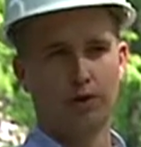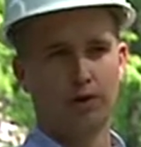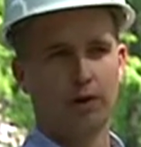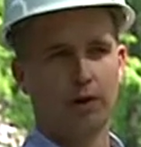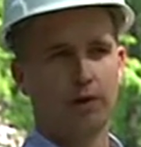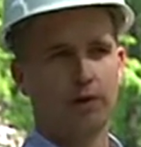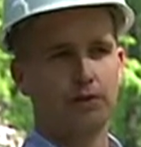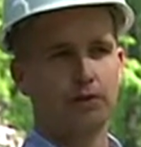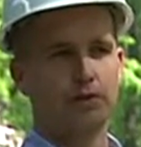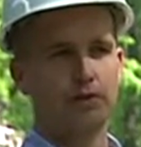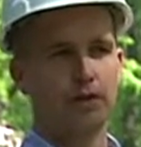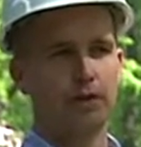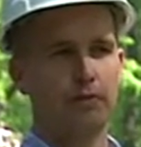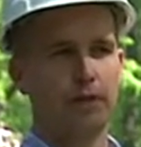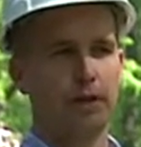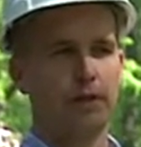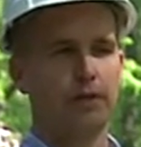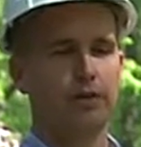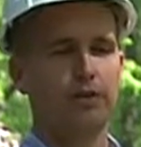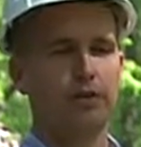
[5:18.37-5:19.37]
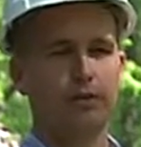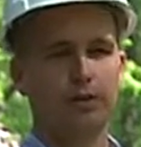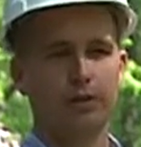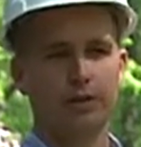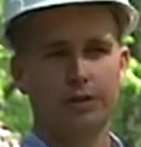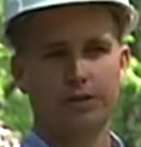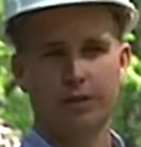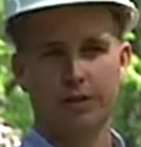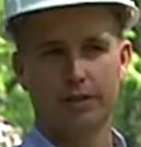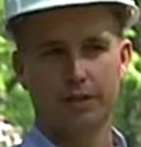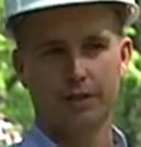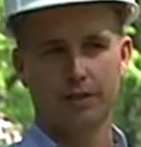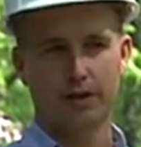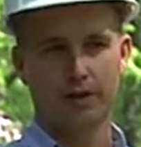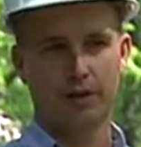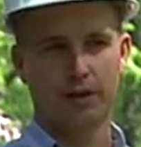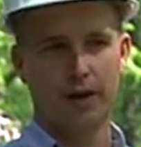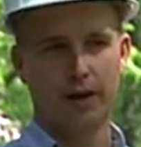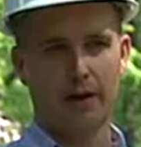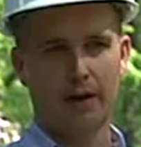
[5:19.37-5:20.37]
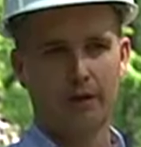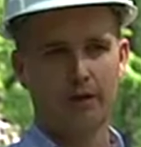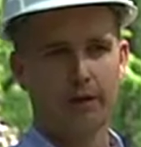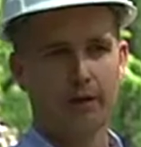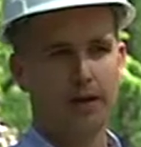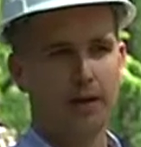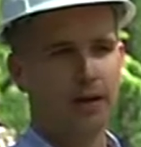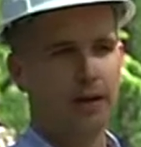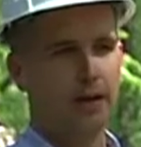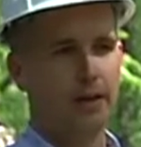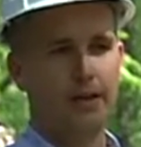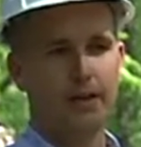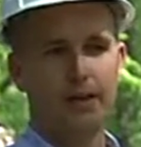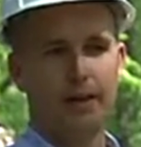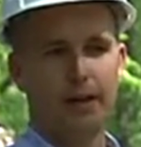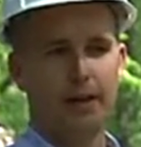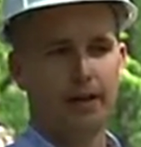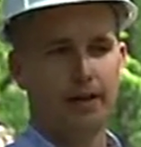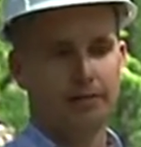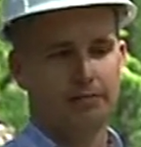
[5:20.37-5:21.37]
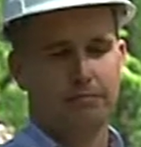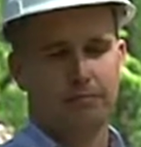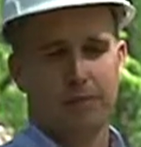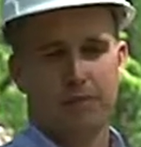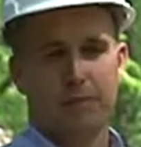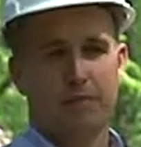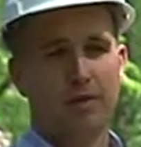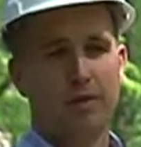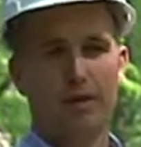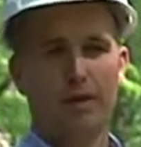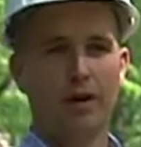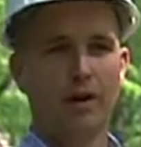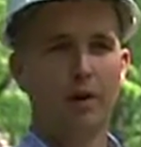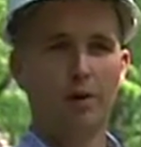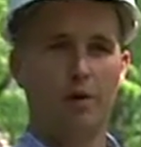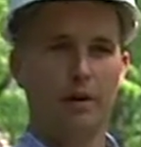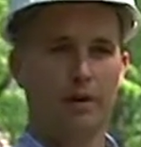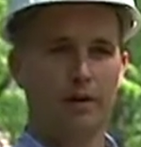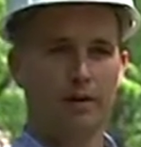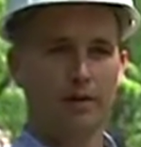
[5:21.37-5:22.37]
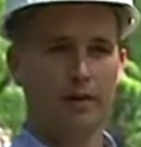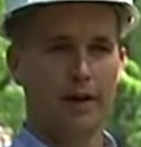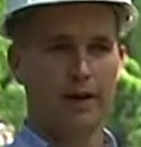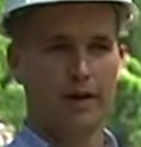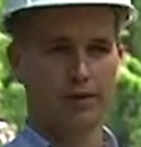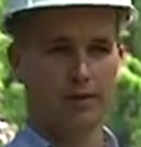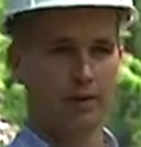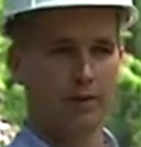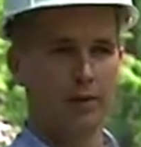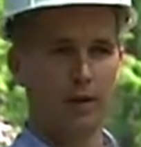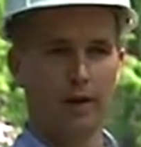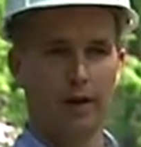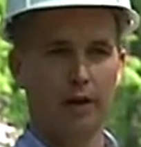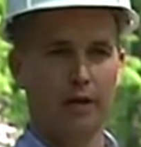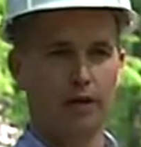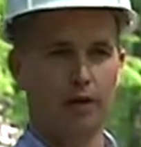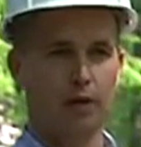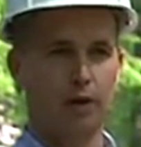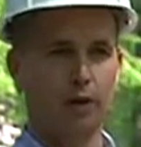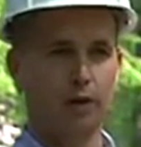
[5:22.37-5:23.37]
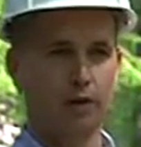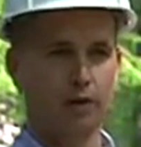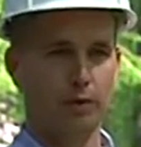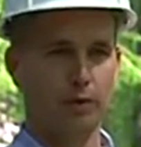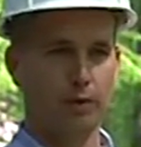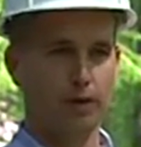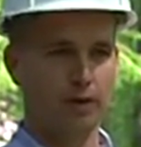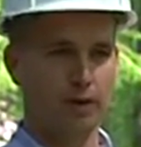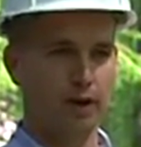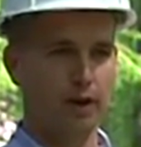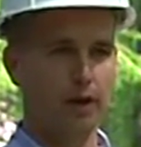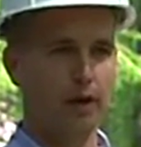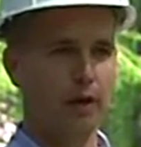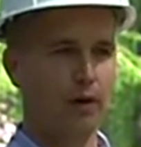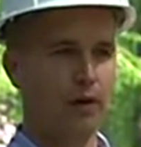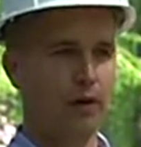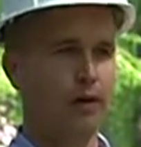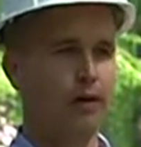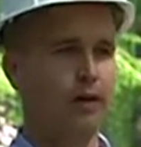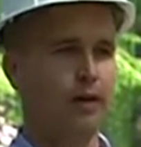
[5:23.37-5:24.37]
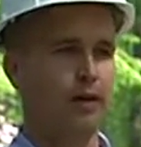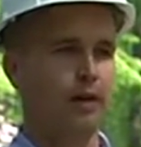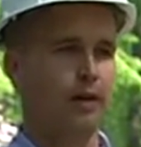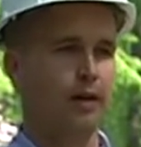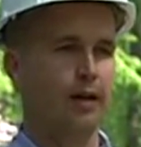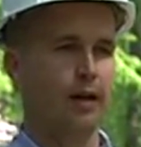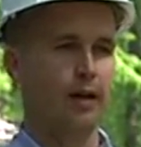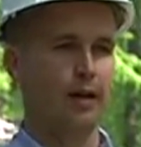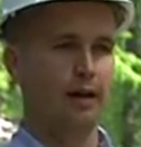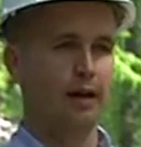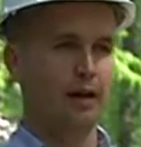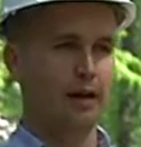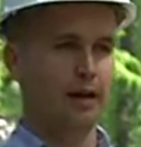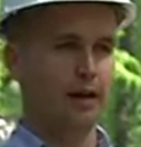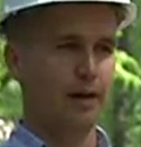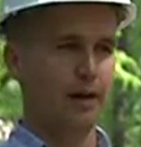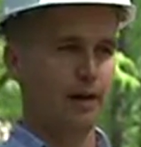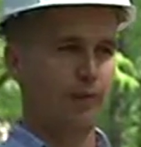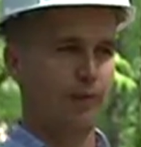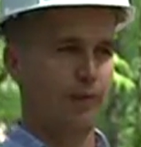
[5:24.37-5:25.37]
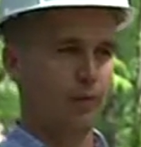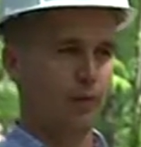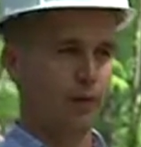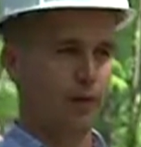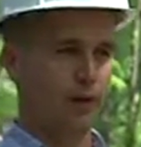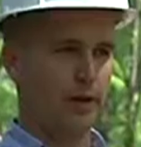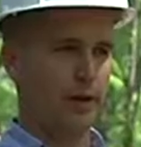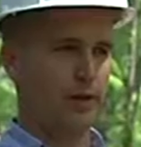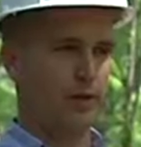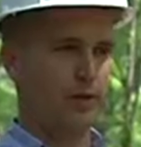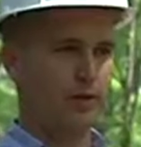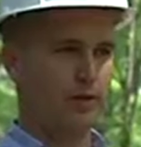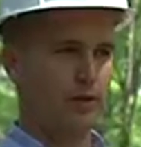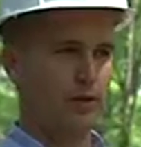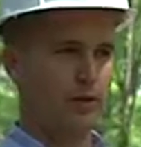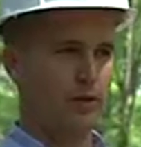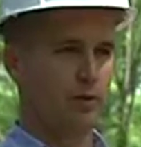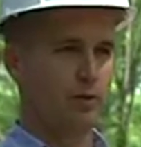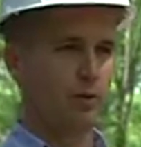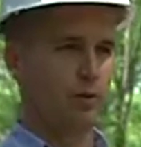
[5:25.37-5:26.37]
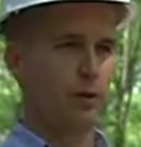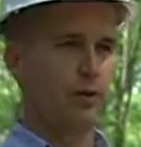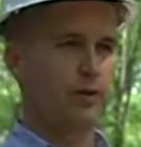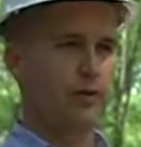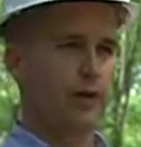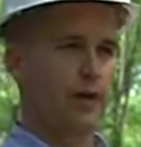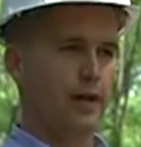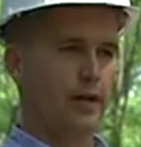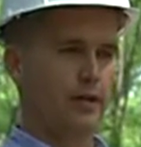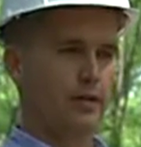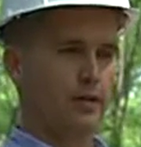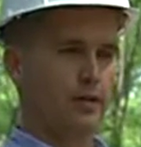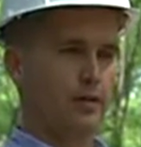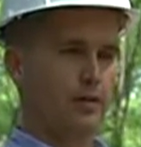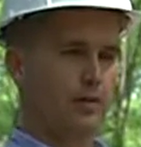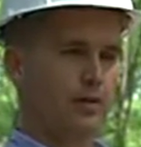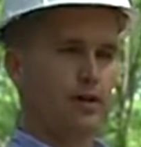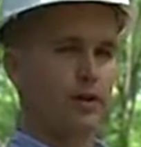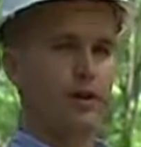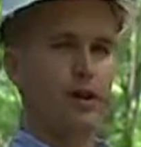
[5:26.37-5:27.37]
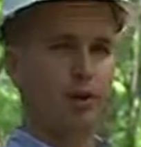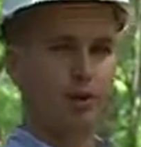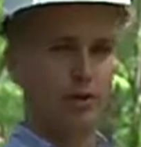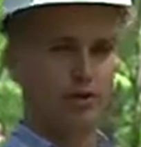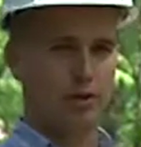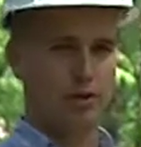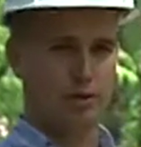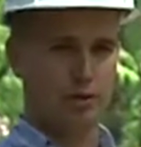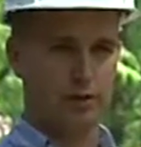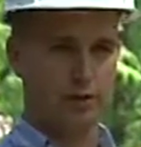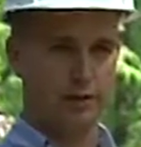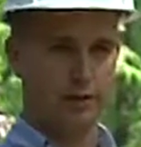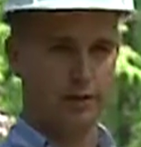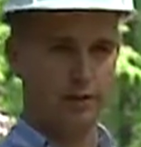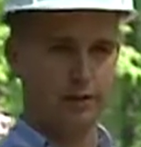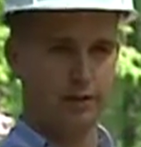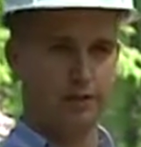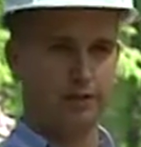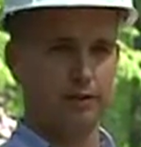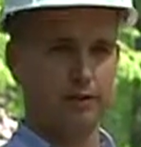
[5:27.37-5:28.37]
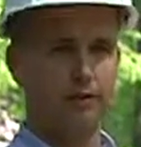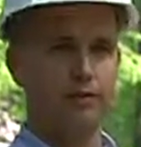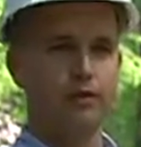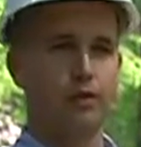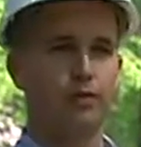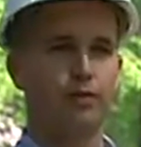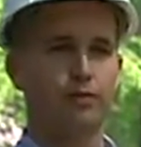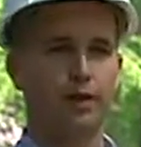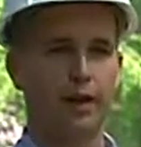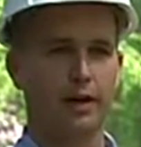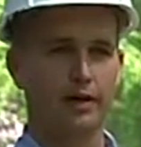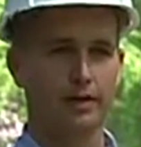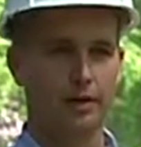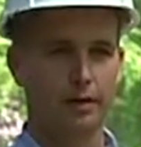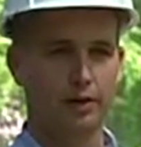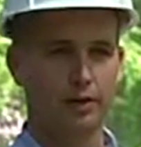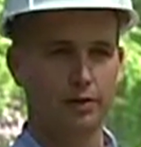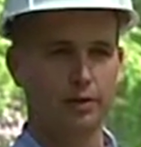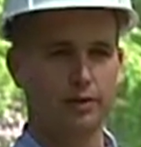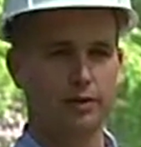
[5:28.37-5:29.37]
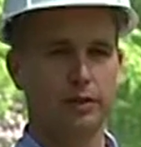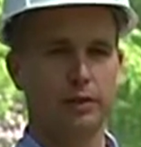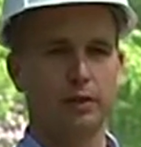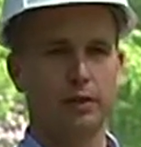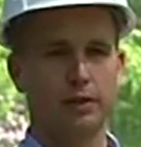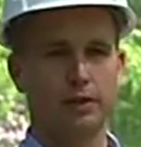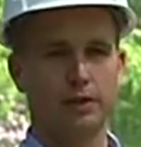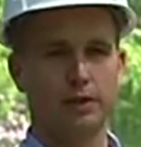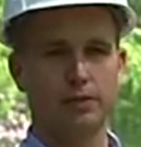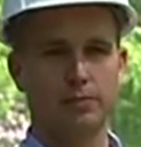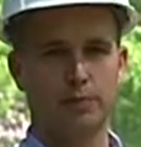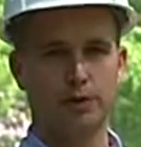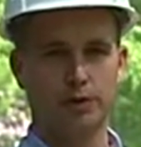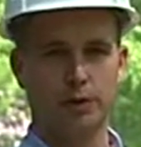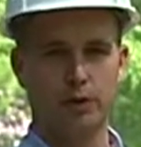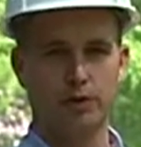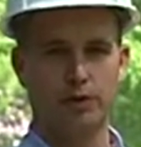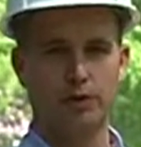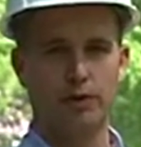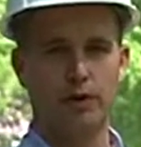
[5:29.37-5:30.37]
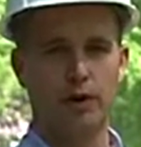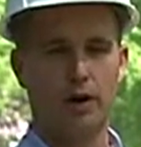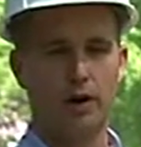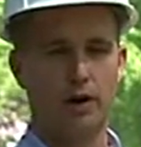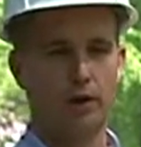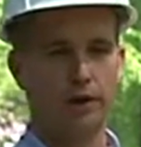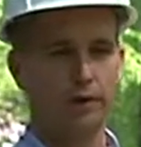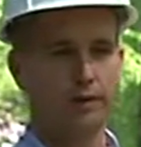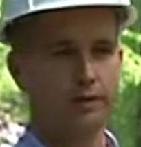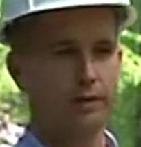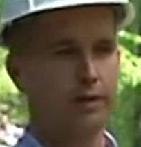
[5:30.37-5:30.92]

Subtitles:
There are so many utilities in the ground that no one has any way of knowing where they are. And a lot of effort went into locating the known utilities and surveying those and getting those put on the drawings.